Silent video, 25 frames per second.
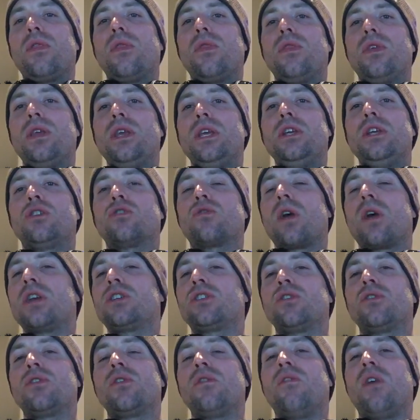the
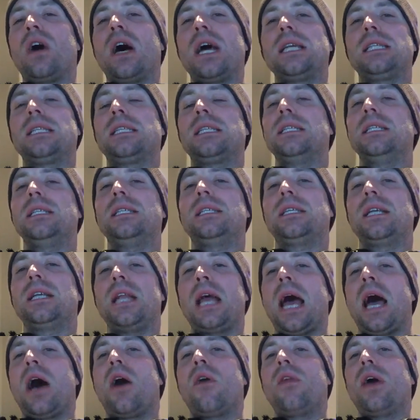Trezor devices and
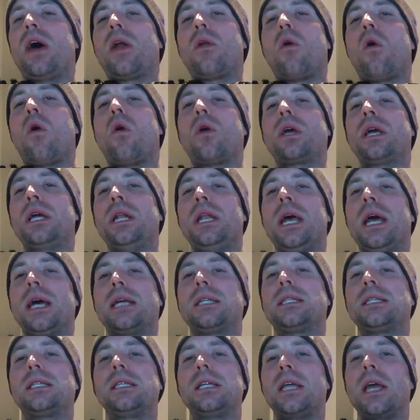how that all
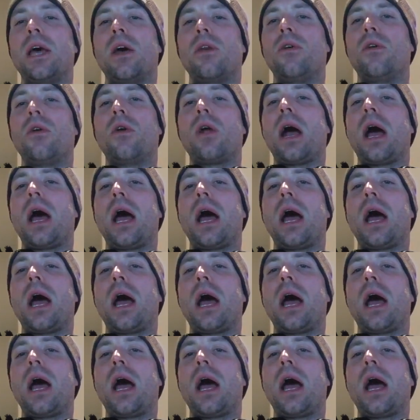connects together.